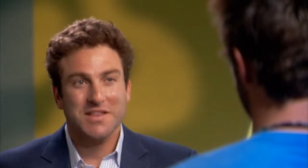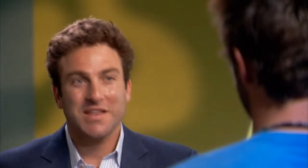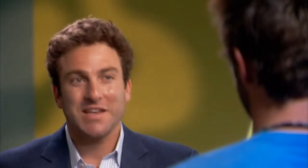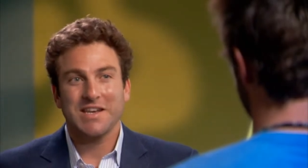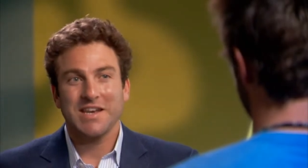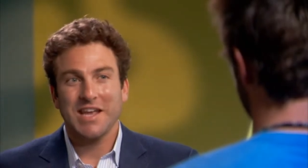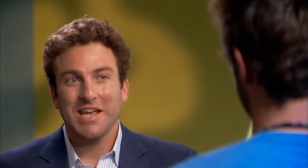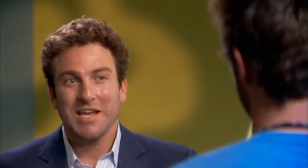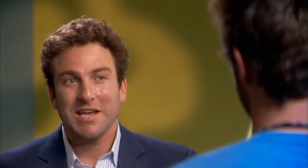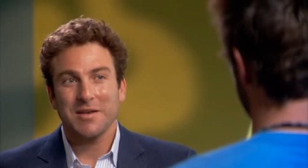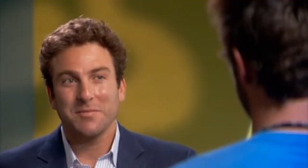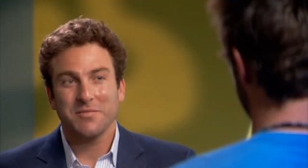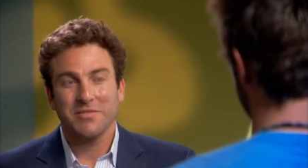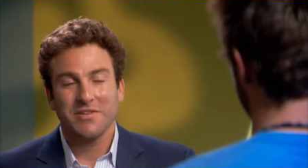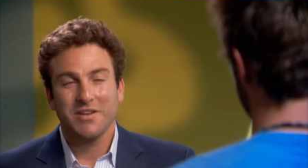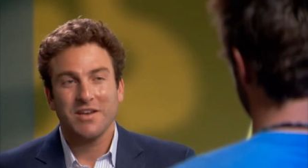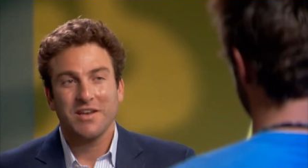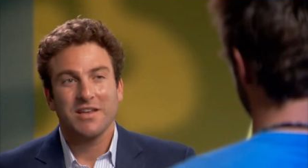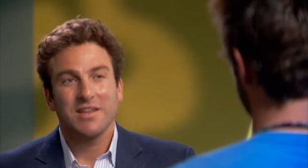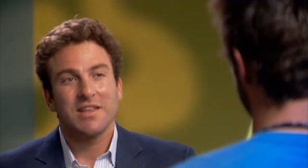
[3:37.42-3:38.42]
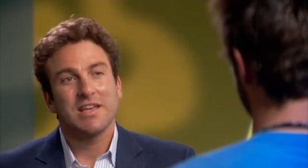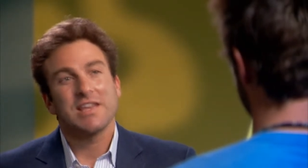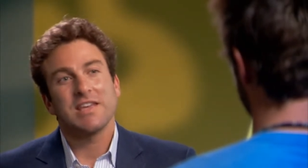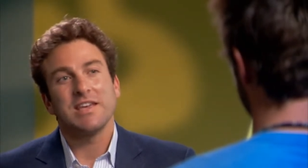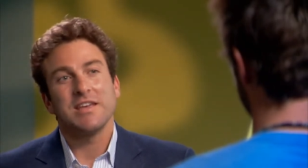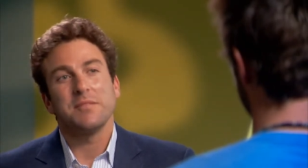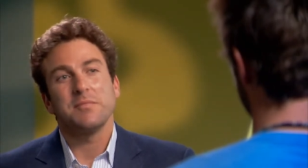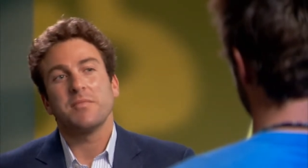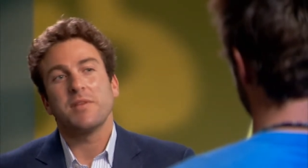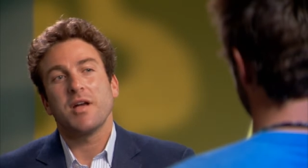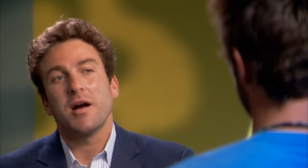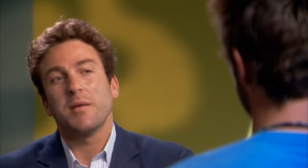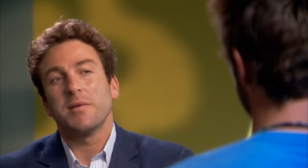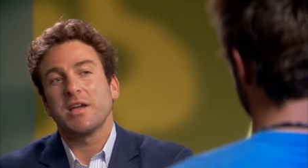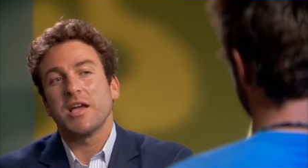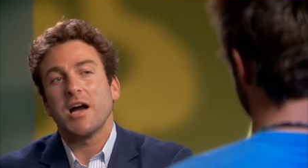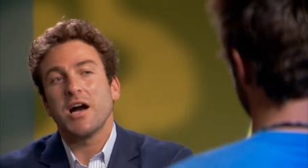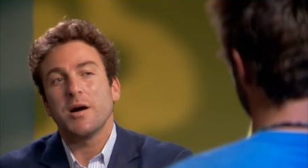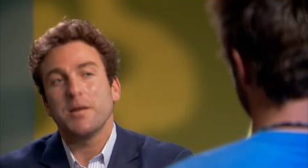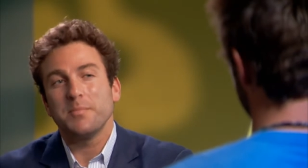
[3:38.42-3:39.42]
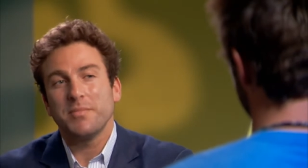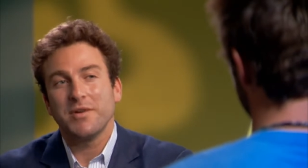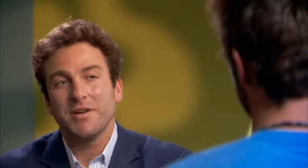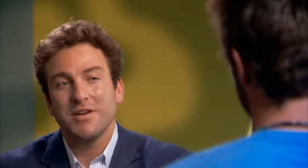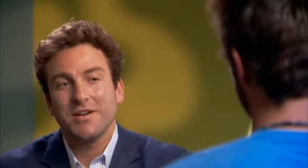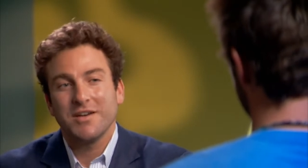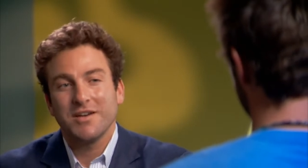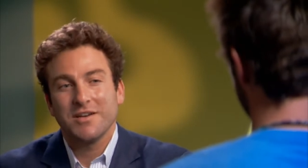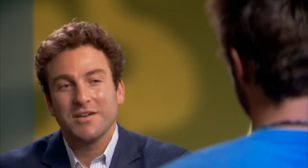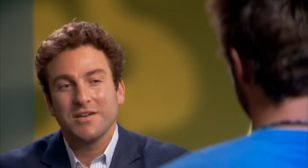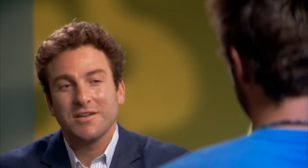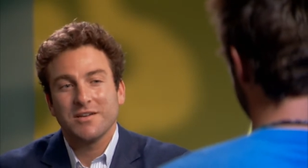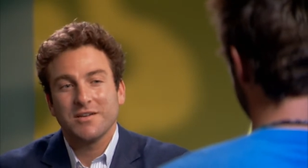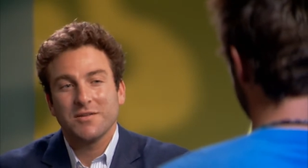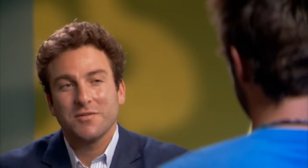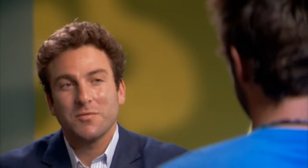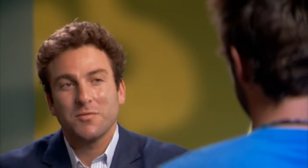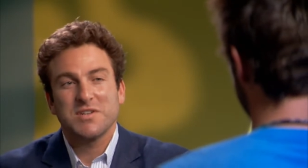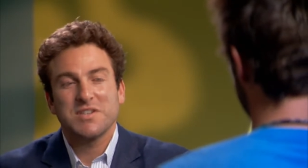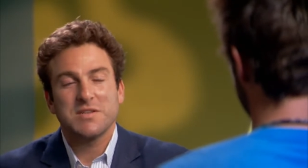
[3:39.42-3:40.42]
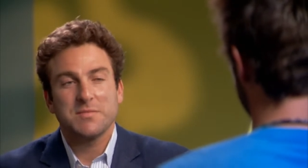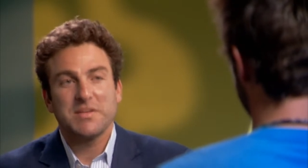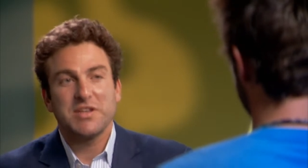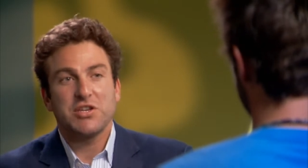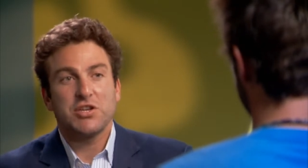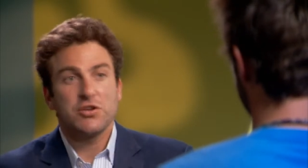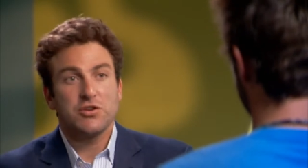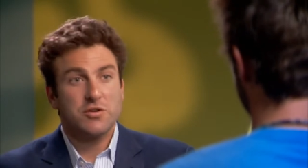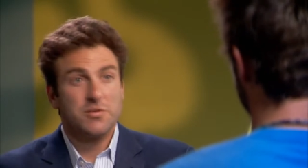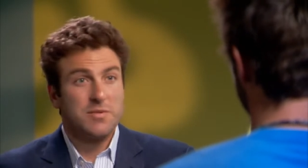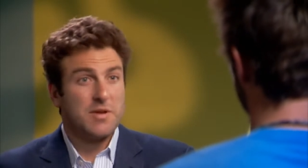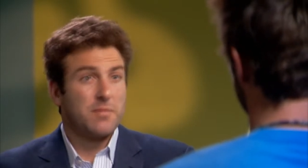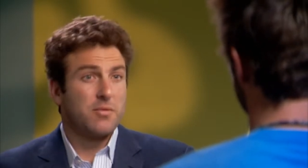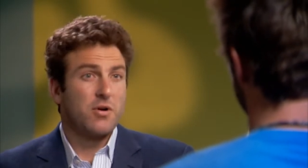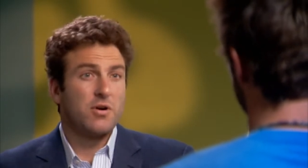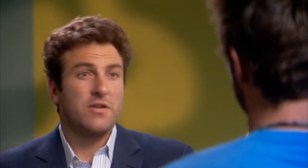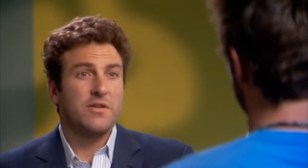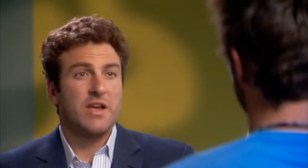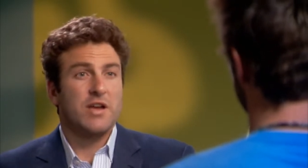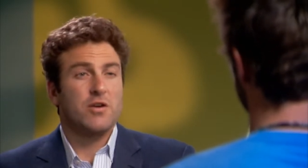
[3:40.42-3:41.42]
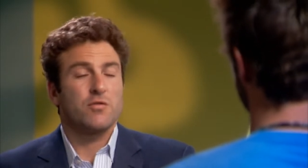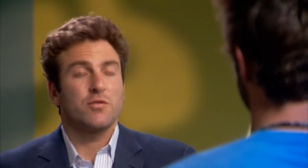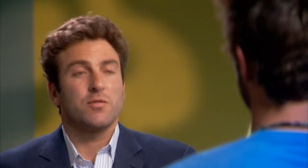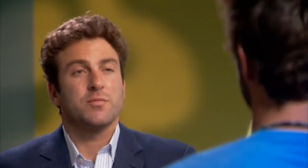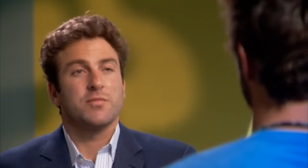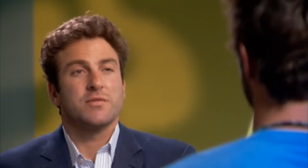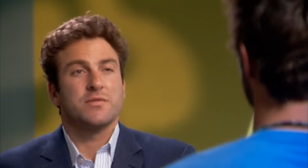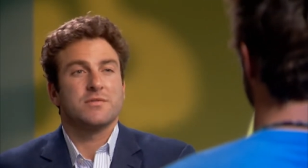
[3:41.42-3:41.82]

are the names that keep coming up what does it mean to you to be a part of that group?